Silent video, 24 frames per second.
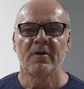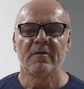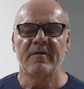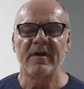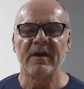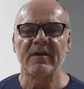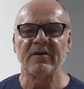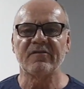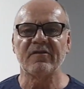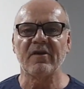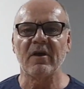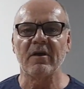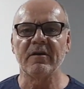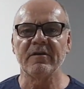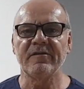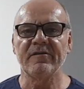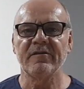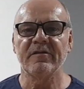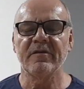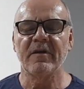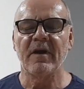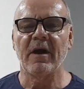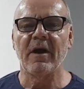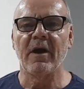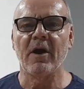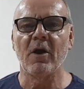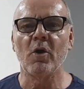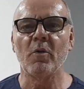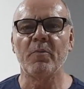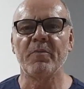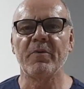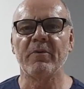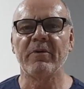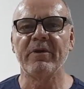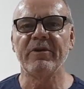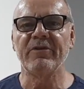Thanks guys, I
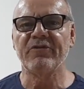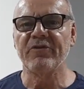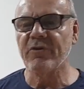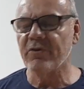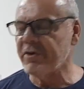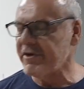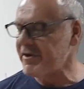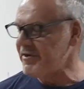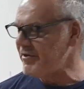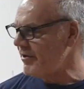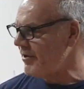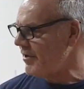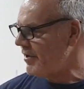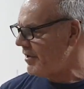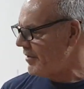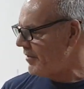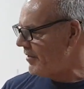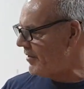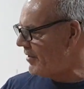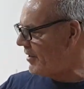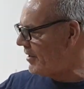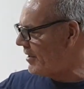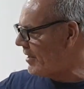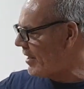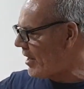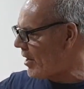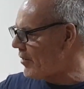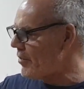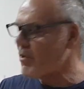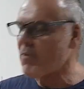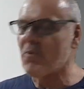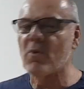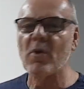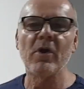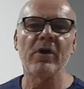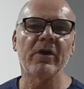hope you enjoyed
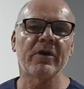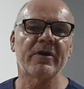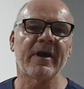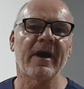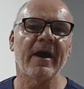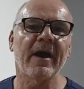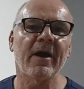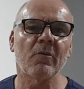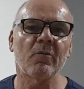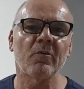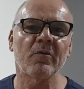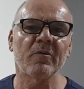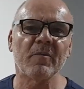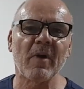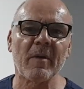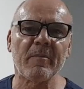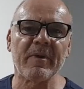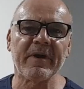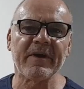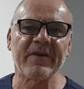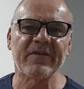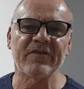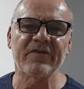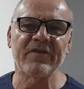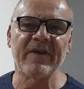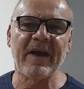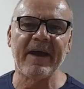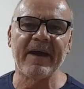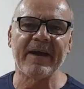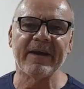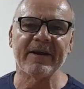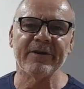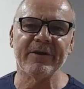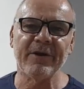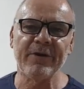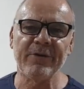the workout with my big
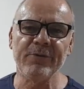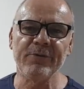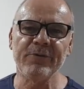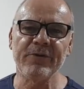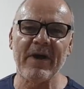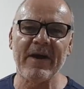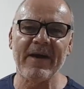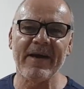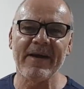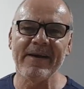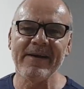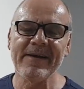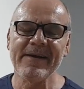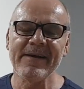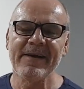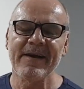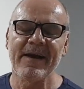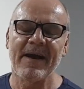snake Lou there.